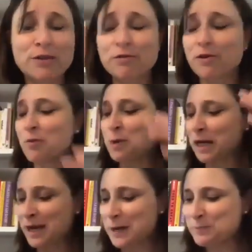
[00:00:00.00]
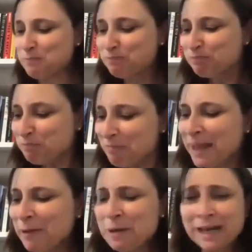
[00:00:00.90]
going through,
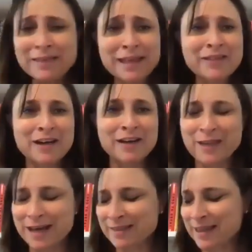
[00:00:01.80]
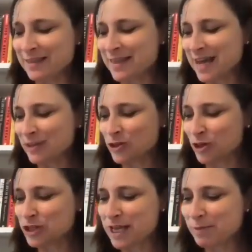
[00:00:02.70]
but I think that
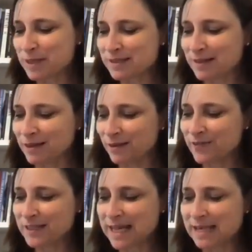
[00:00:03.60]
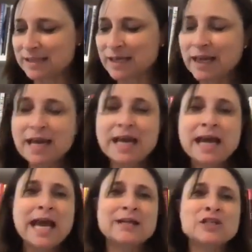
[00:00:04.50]
church name is fantastic.
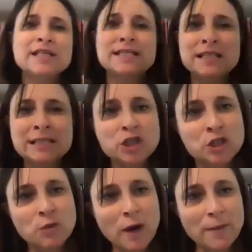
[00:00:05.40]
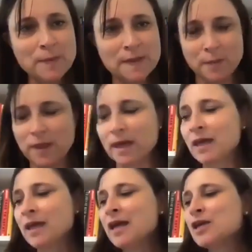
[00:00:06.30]
And she describes something.
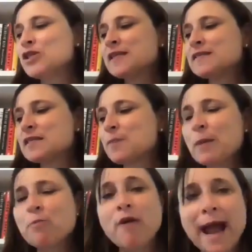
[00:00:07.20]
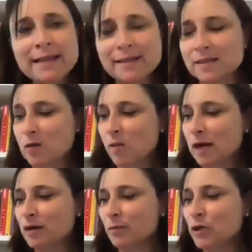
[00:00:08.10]
She says, it's my practice to
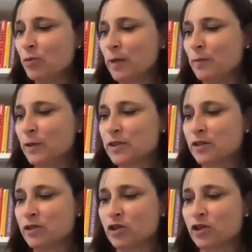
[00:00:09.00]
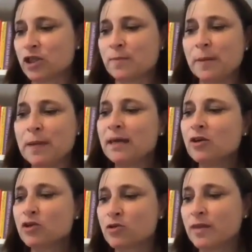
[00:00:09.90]
welcome new people to the church by
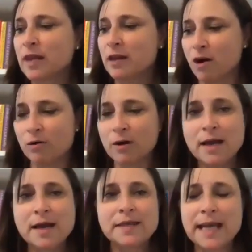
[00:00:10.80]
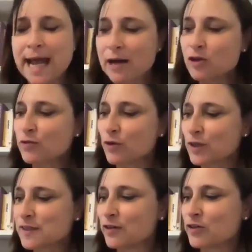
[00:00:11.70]
making sure they know that House for All
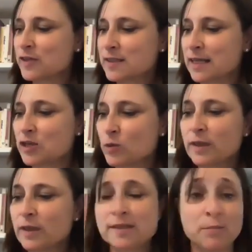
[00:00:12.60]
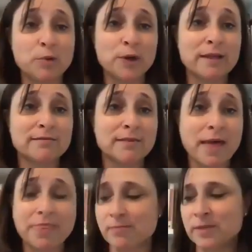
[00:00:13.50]
Sinners and Saints will at some point
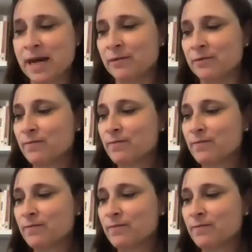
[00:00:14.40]
let them down,